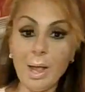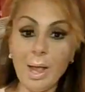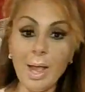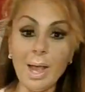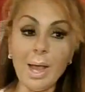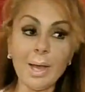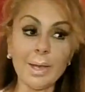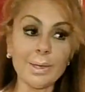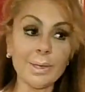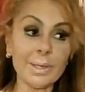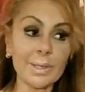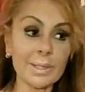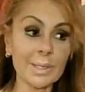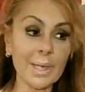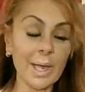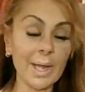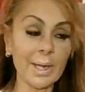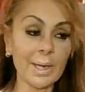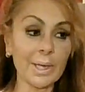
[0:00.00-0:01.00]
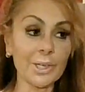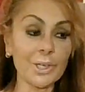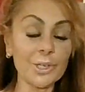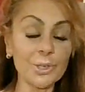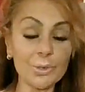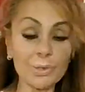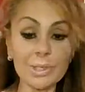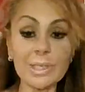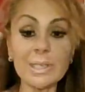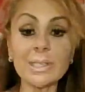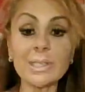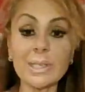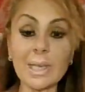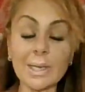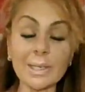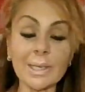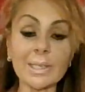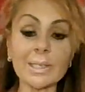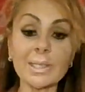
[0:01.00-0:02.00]
and it's like, usually
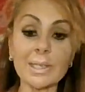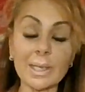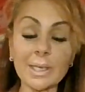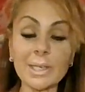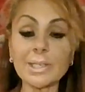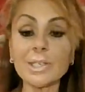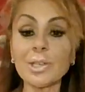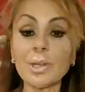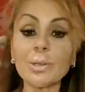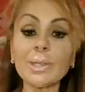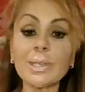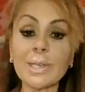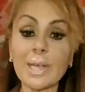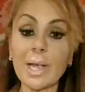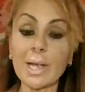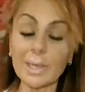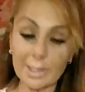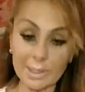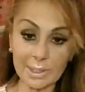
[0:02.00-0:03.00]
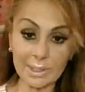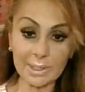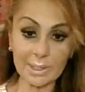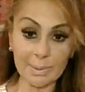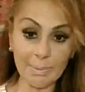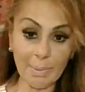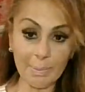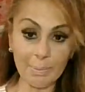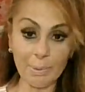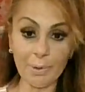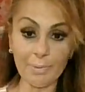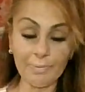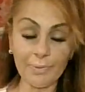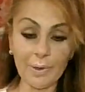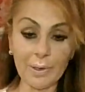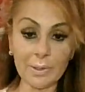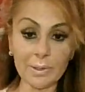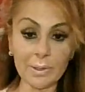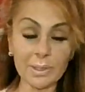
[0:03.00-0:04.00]
Sunday. Sunday's the only day I get to see my
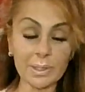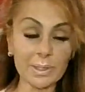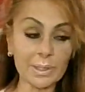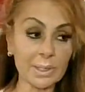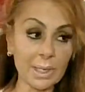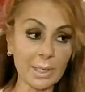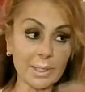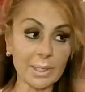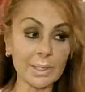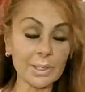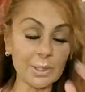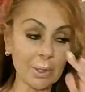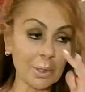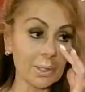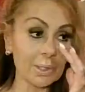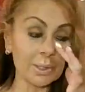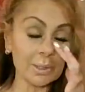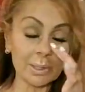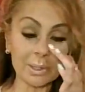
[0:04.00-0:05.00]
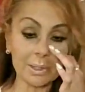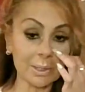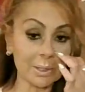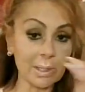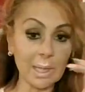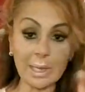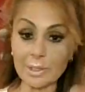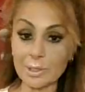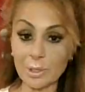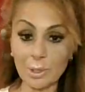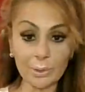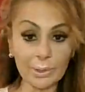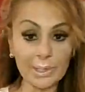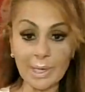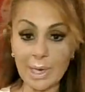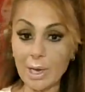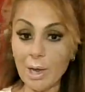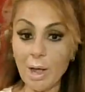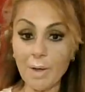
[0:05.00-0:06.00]
boyfriend. Sundays, because this that's the only
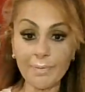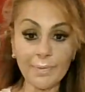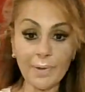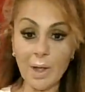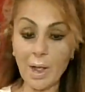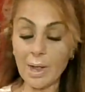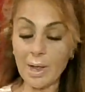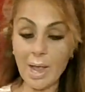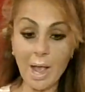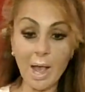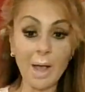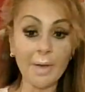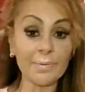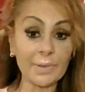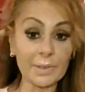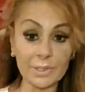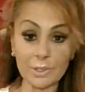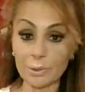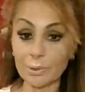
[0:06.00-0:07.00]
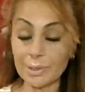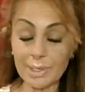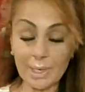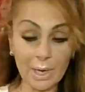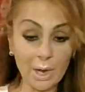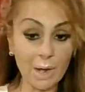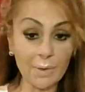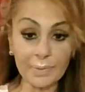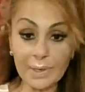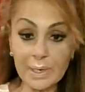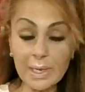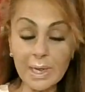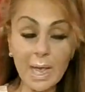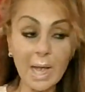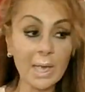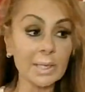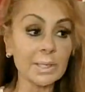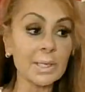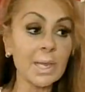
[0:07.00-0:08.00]
day off I have. That's the only day off he
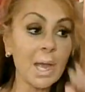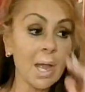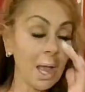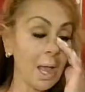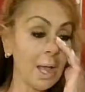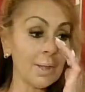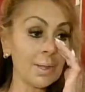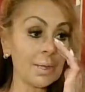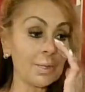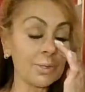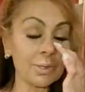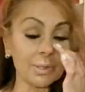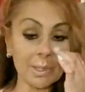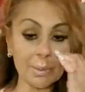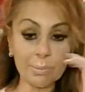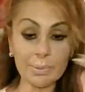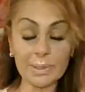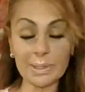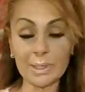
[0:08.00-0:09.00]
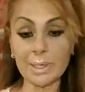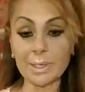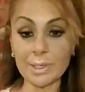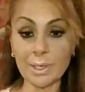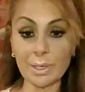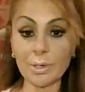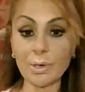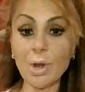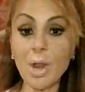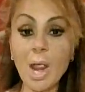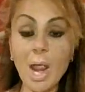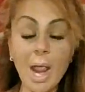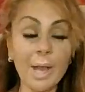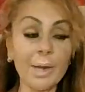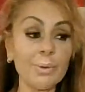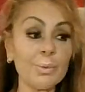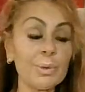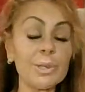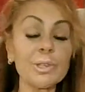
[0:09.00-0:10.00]
has. That's the only time we see each other.
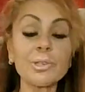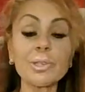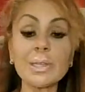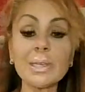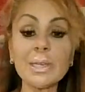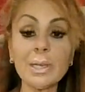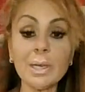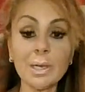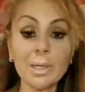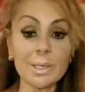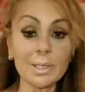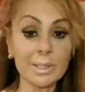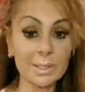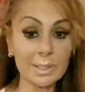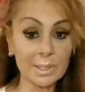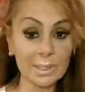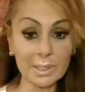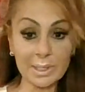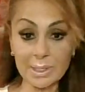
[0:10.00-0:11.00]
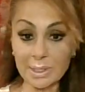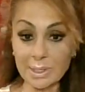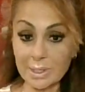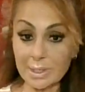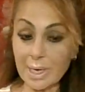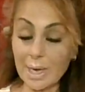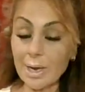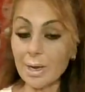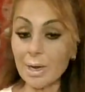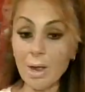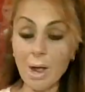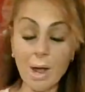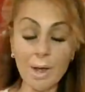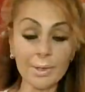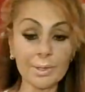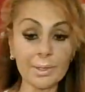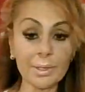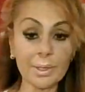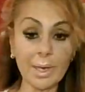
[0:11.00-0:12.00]
And we usually just stay
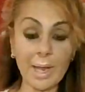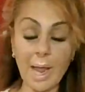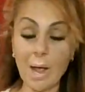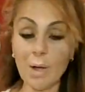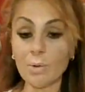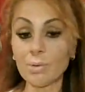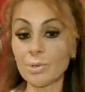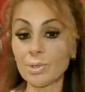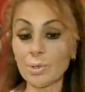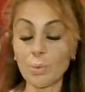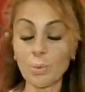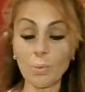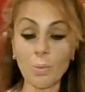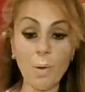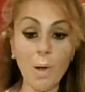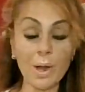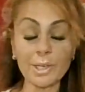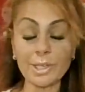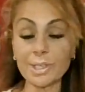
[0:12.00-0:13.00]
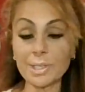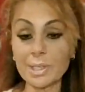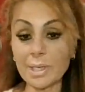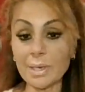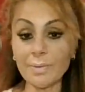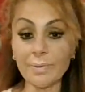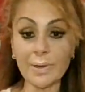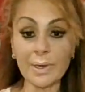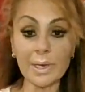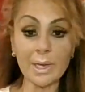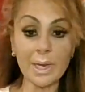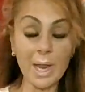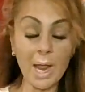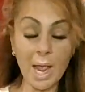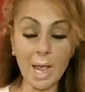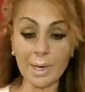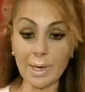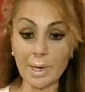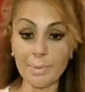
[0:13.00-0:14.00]
on the couch, watch T V,
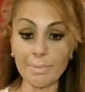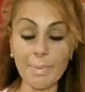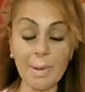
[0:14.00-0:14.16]
and I